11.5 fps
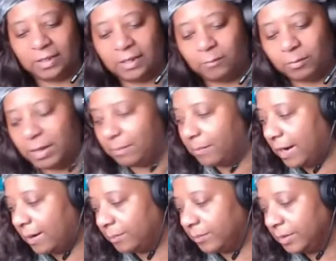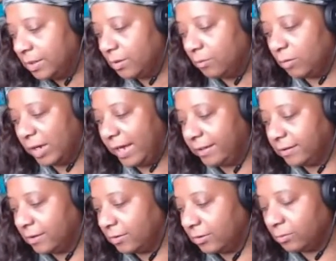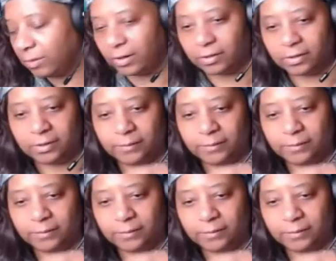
when my mom had to go to work.